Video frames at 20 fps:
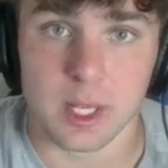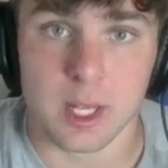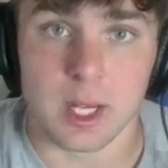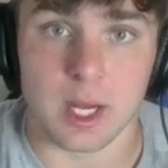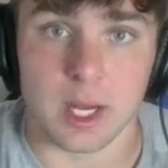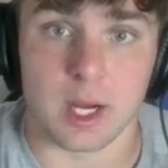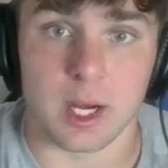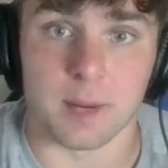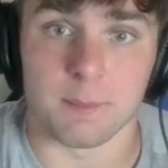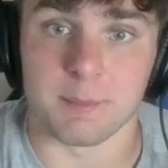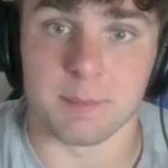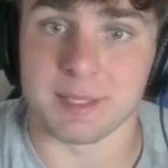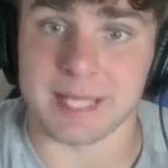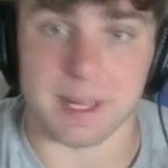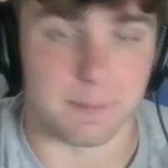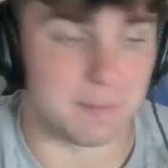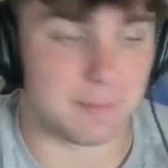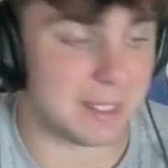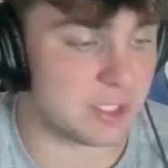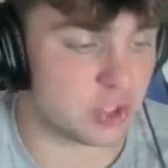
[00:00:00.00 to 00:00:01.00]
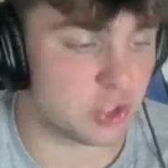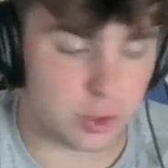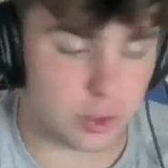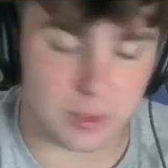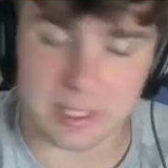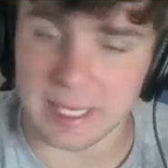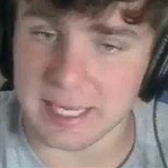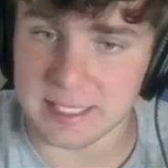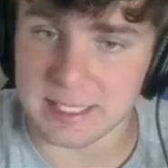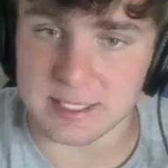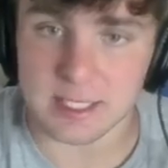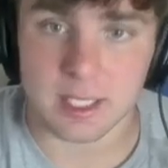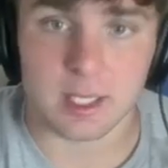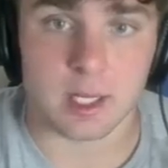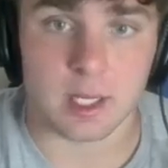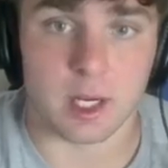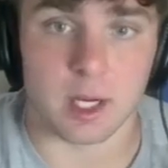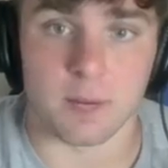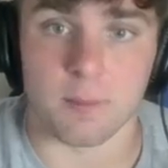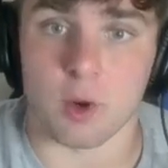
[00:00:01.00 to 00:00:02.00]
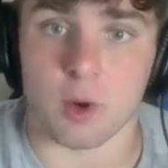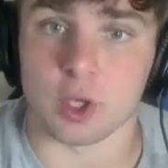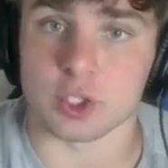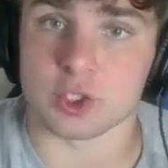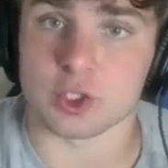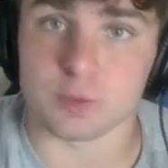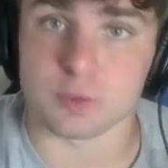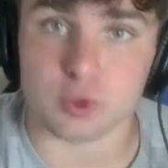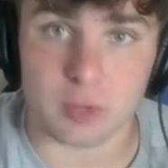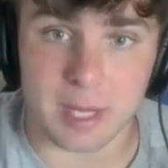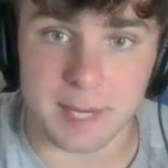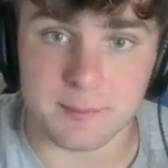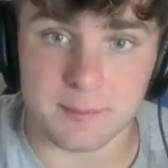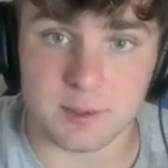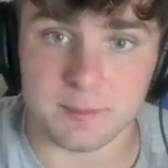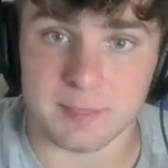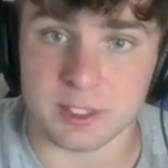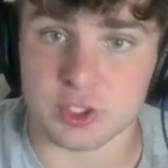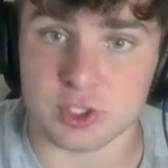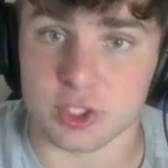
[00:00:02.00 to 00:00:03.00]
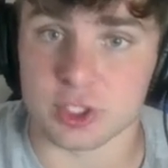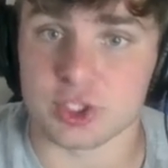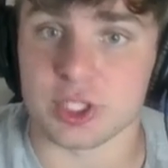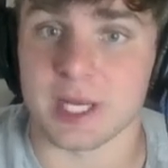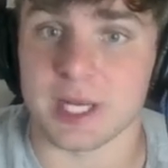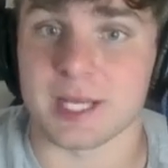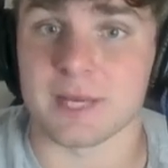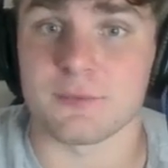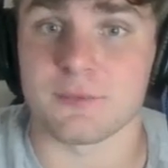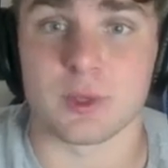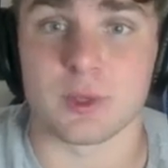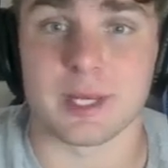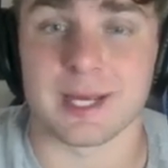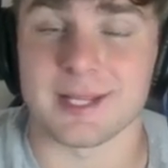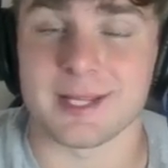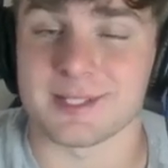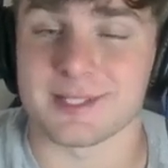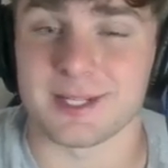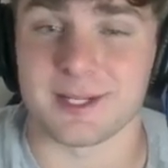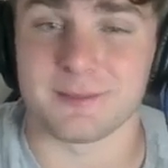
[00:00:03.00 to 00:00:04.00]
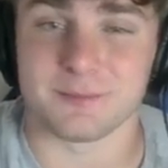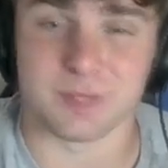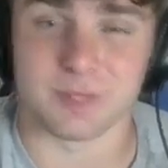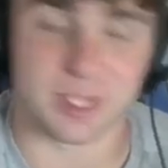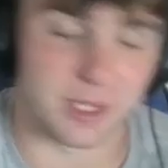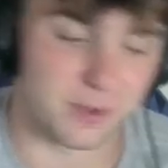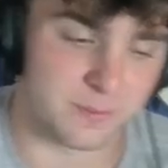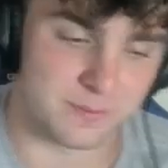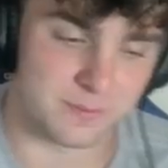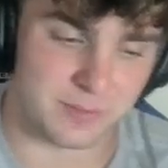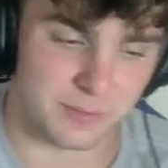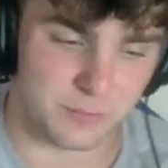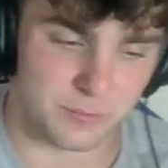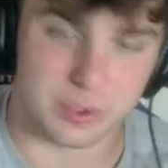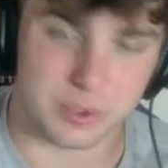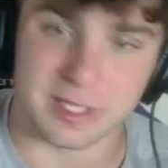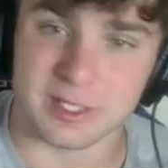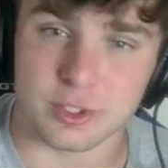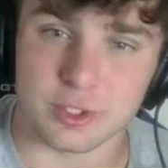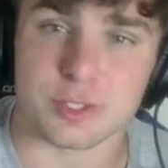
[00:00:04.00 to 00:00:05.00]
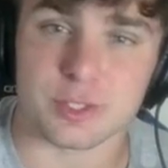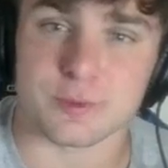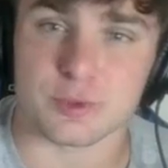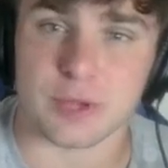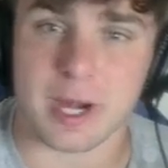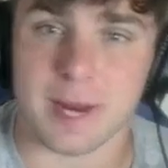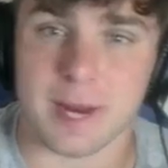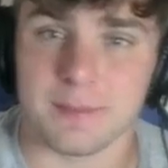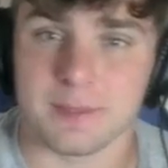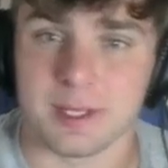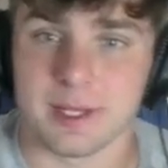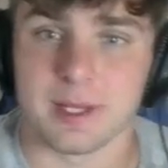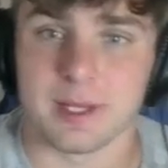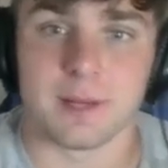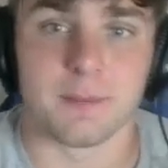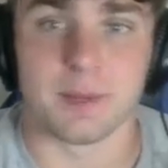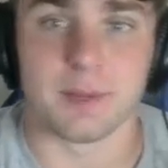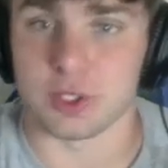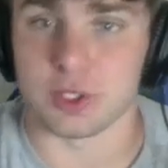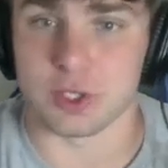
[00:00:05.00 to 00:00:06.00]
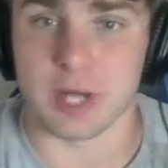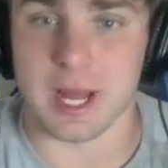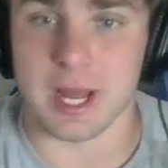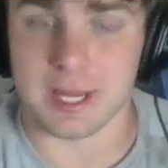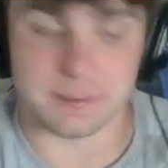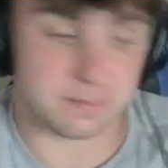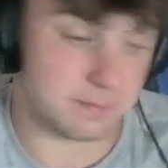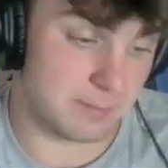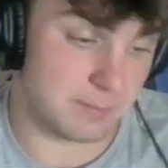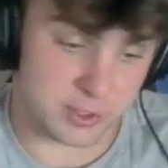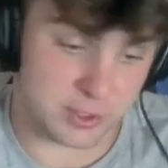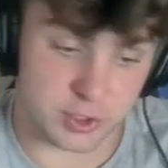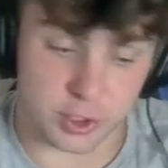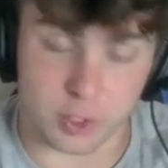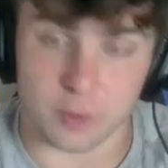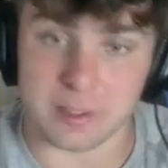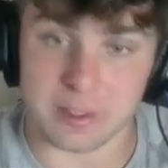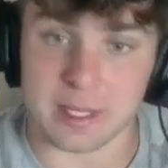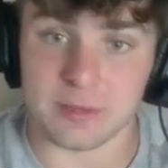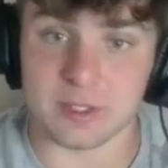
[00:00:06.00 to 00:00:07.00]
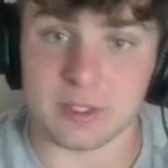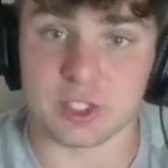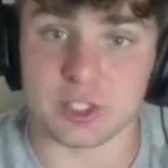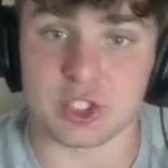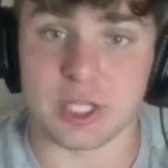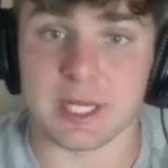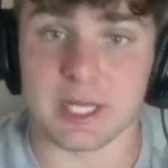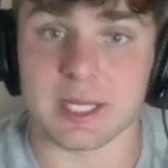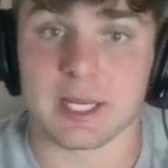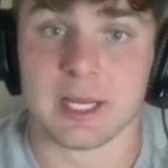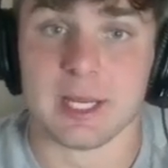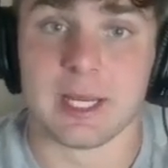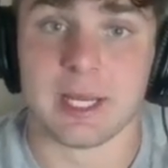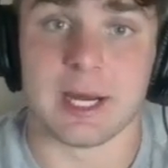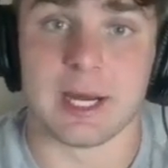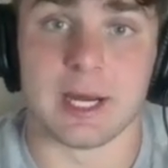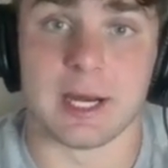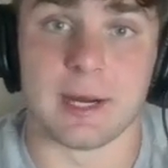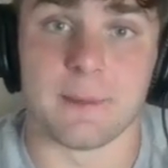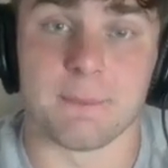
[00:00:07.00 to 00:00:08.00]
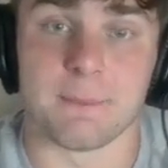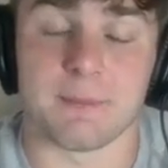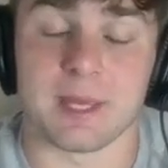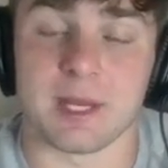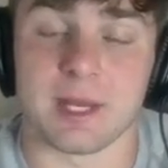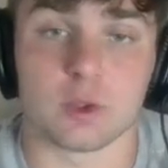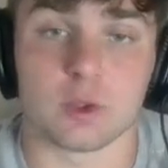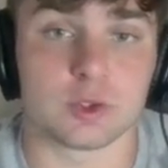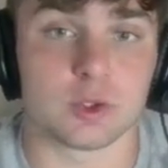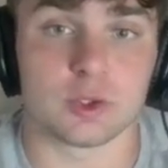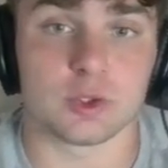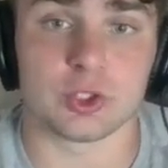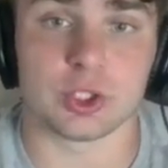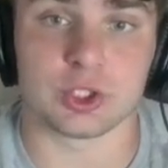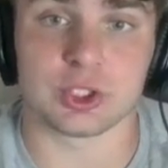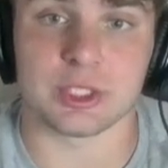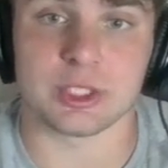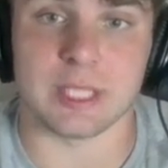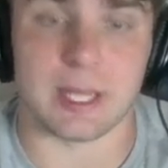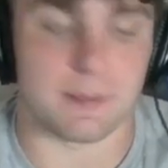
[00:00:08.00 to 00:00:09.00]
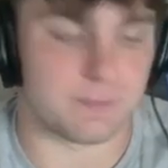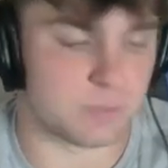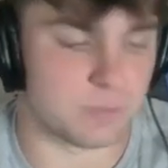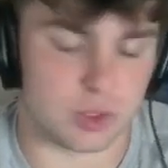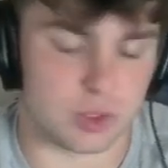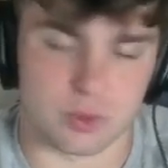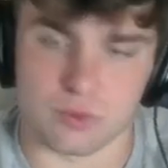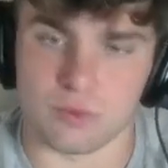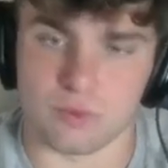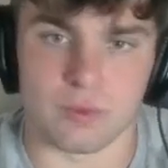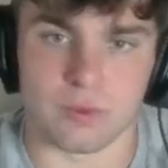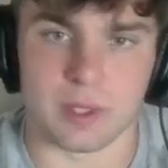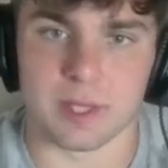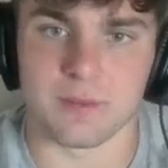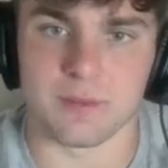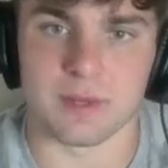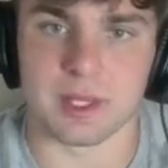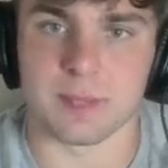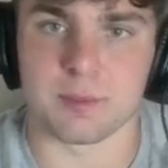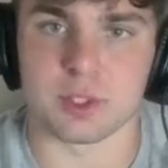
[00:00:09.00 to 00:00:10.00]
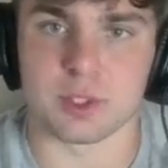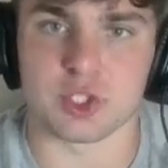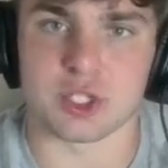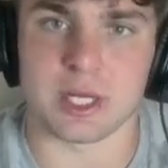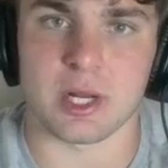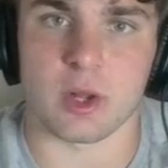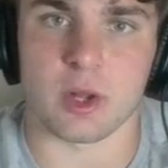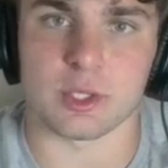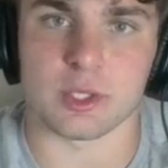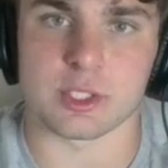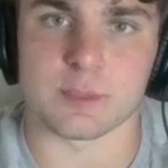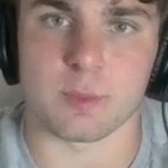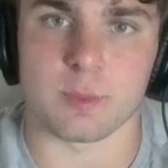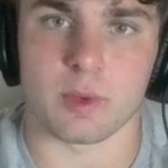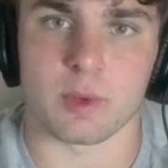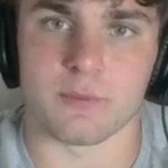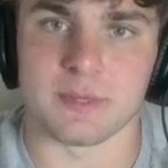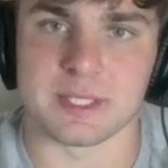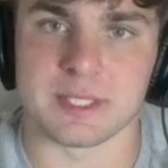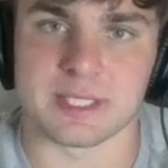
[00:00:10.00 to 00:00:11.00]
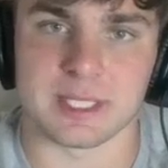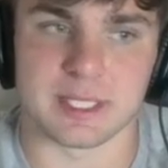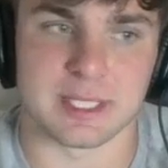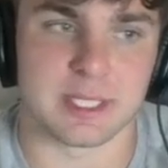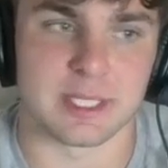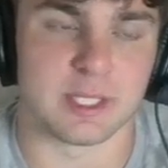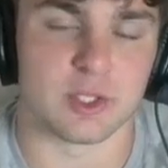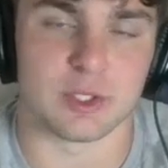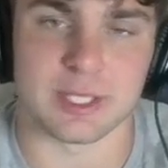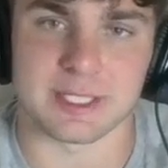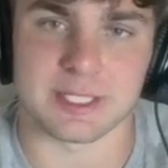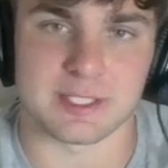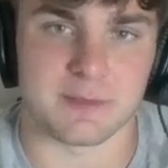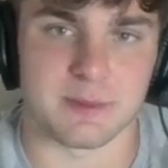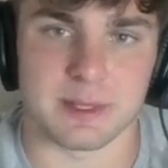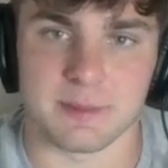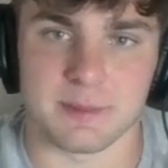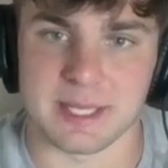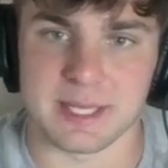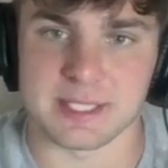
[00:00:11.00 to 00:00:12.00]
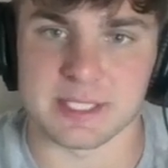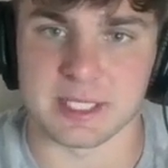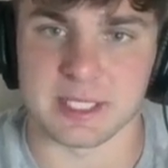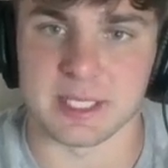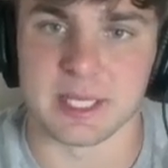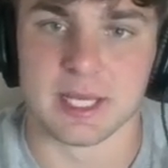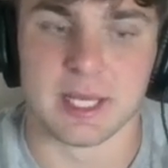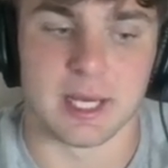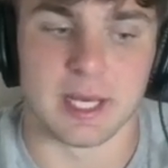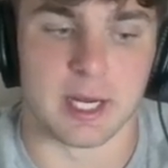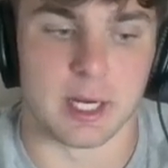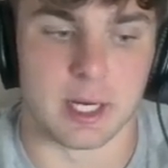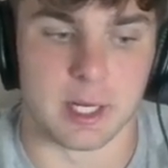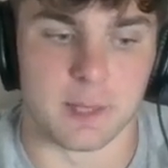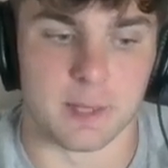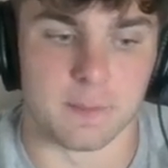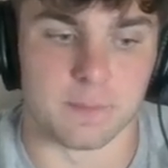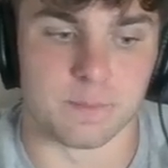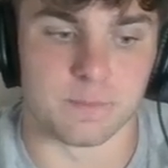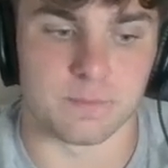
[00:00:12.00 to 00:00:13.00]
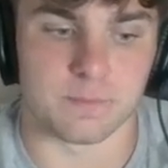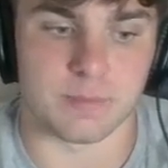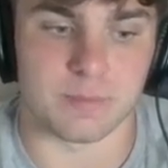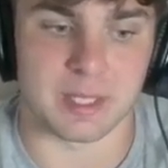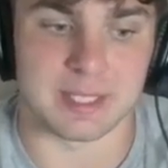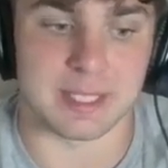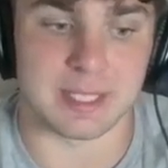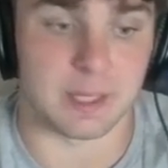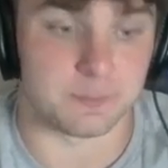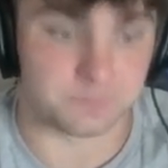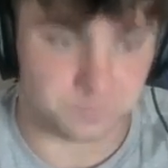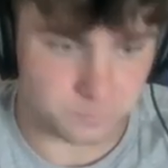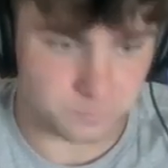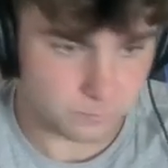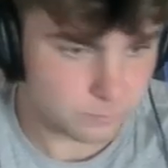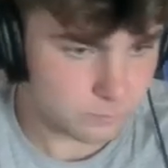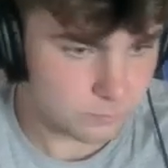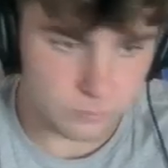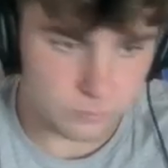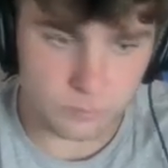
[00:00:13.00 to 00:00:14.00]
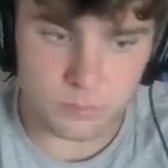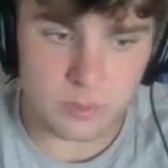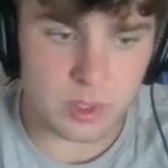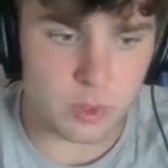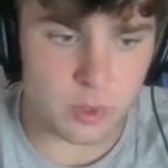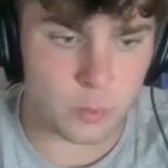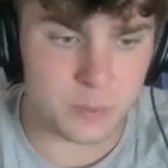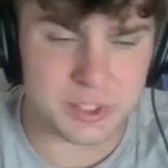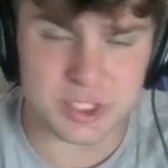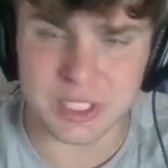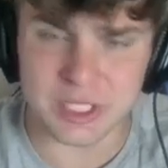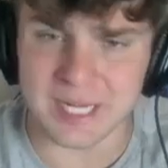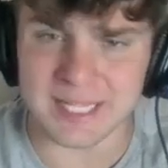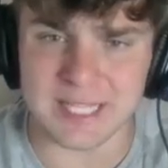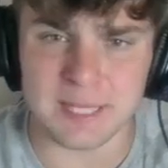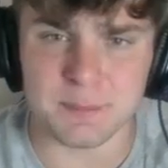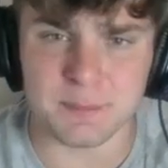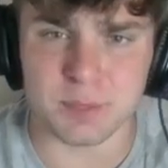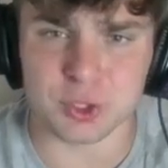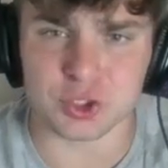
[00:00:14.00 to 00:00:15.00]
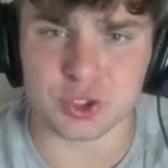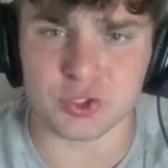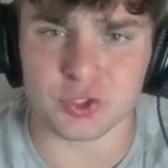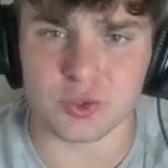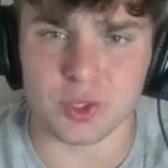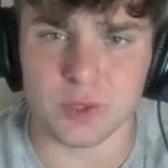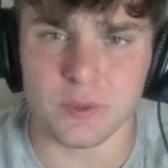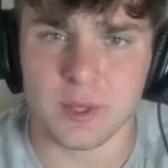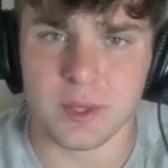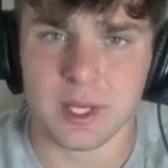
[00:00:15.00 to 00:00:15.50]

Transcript: um, but yeah make sure you guys um, are subscribed make sure to check if you guys um, you know if you think you're subscribed but you're not make sure to go down there and check um, and also just yeah just really really appreciate all the support recently you guys have been amazing um, and yeah we just got to keep pushing through